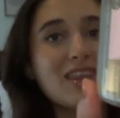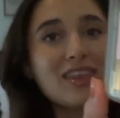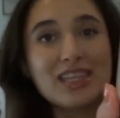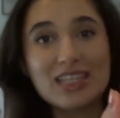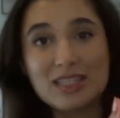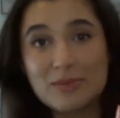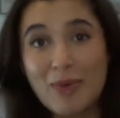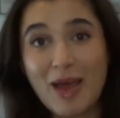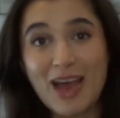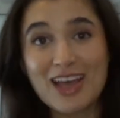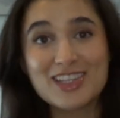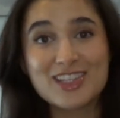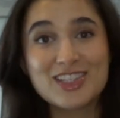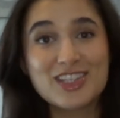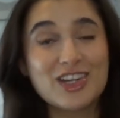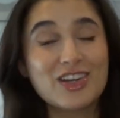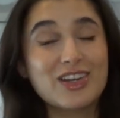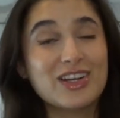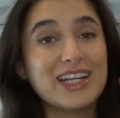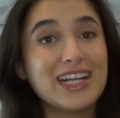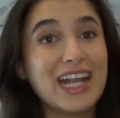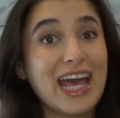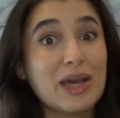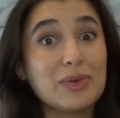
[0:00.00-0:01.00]
this past
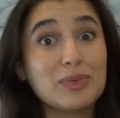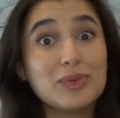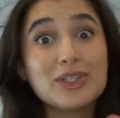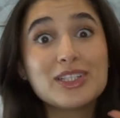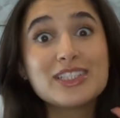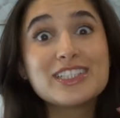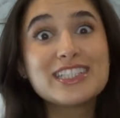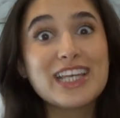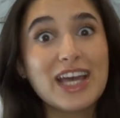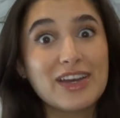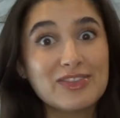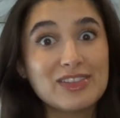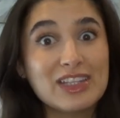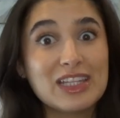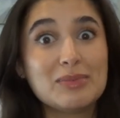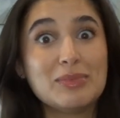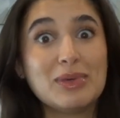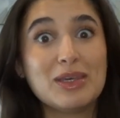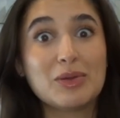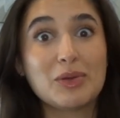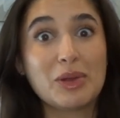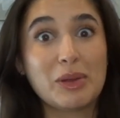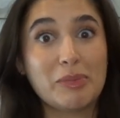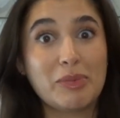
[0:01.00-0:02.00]
year, and I will definitely
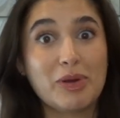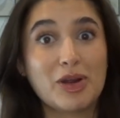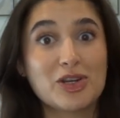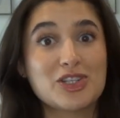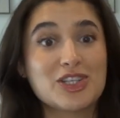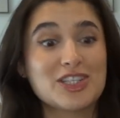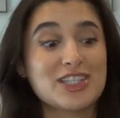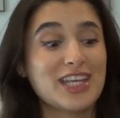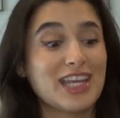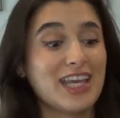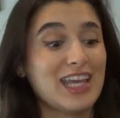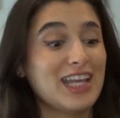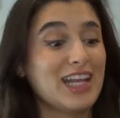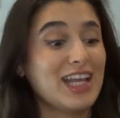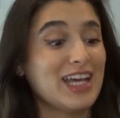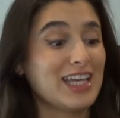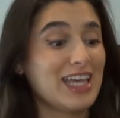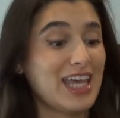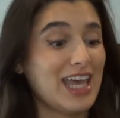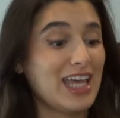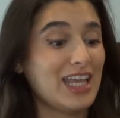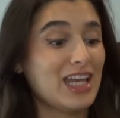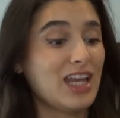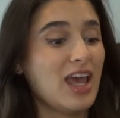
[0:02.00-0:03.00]
be repurchasing it
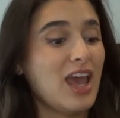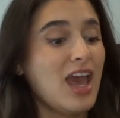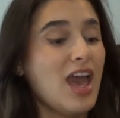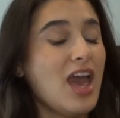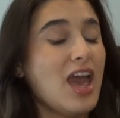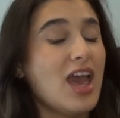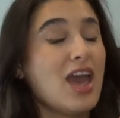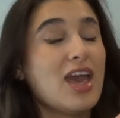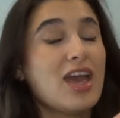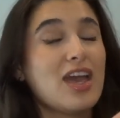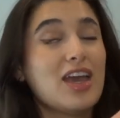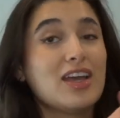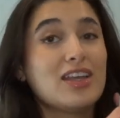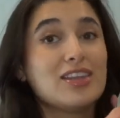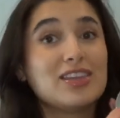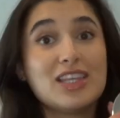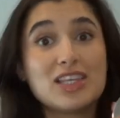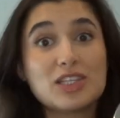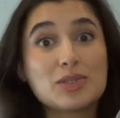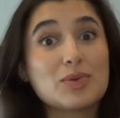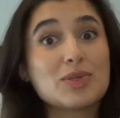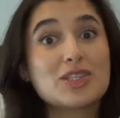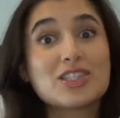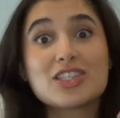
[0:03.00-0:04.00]
again.
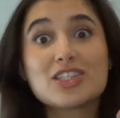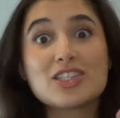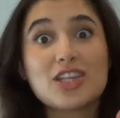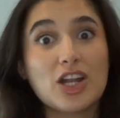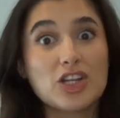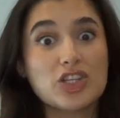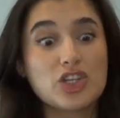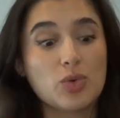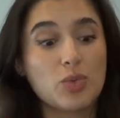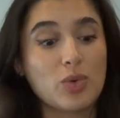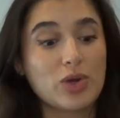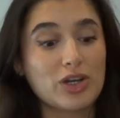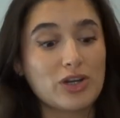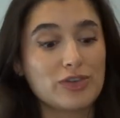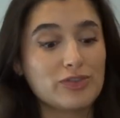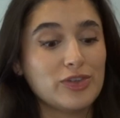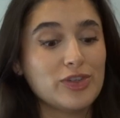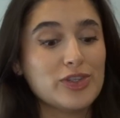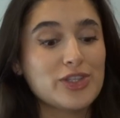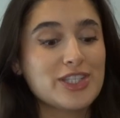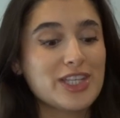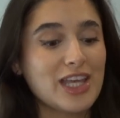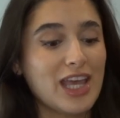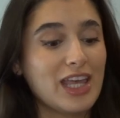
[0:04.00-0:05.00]
This was such a
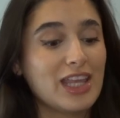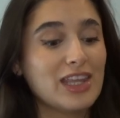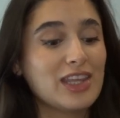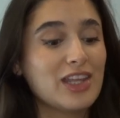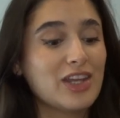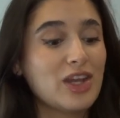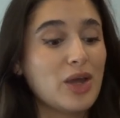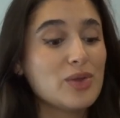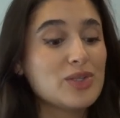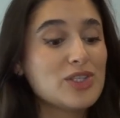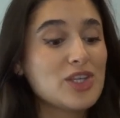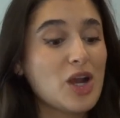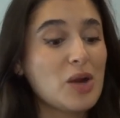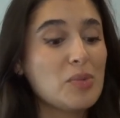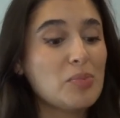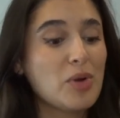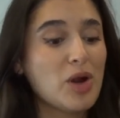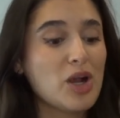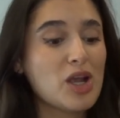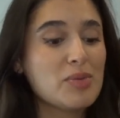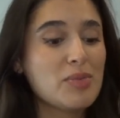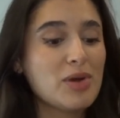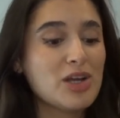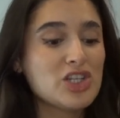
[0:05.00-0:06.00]
wonderful scent. The notes are
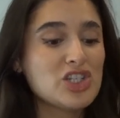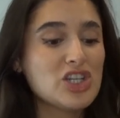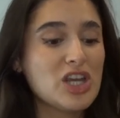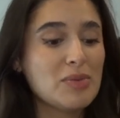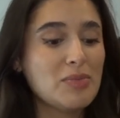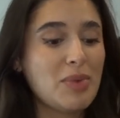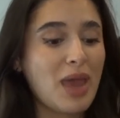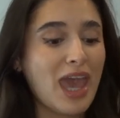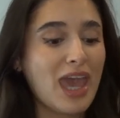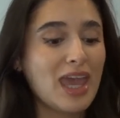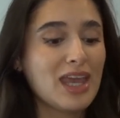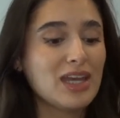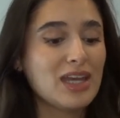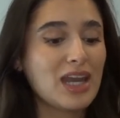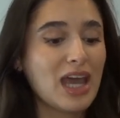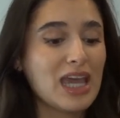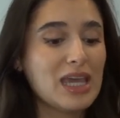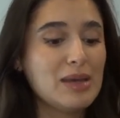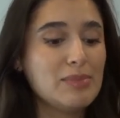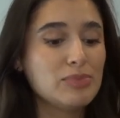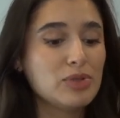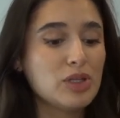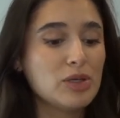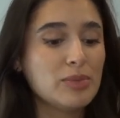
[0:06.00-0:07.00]
Bergamot Champagne,
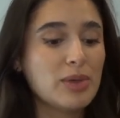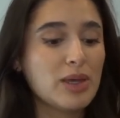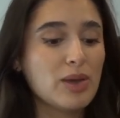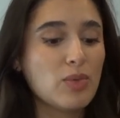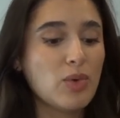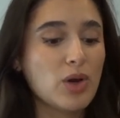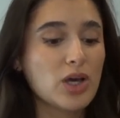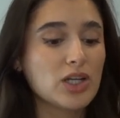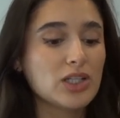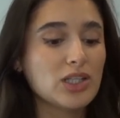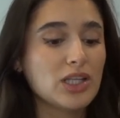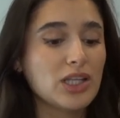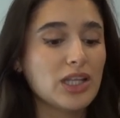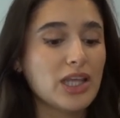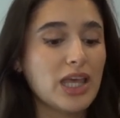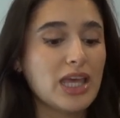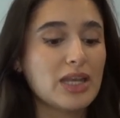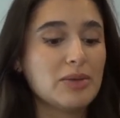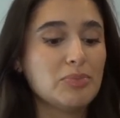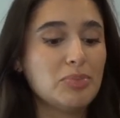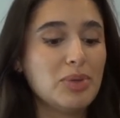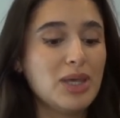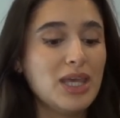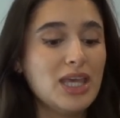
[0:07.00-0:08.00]
Night Blooming Water Lily,
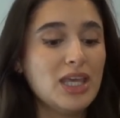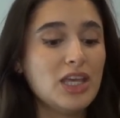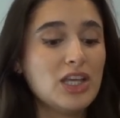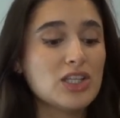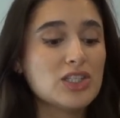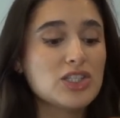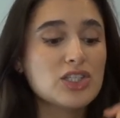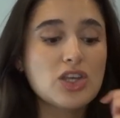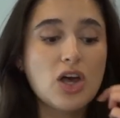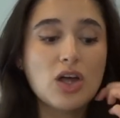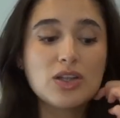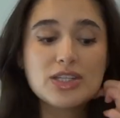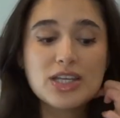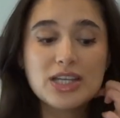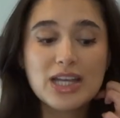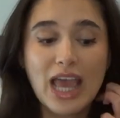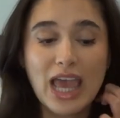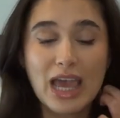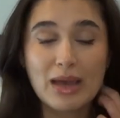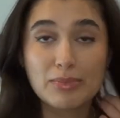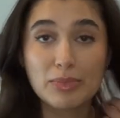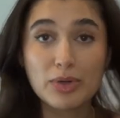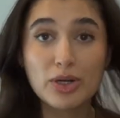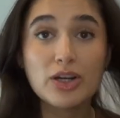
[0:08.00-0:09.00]
and Pink Salted
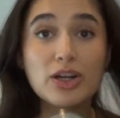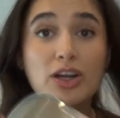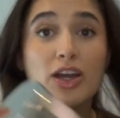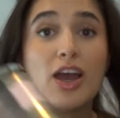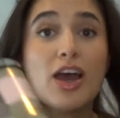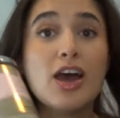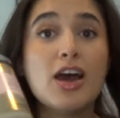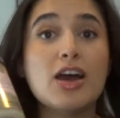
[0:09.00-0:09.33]
Amber.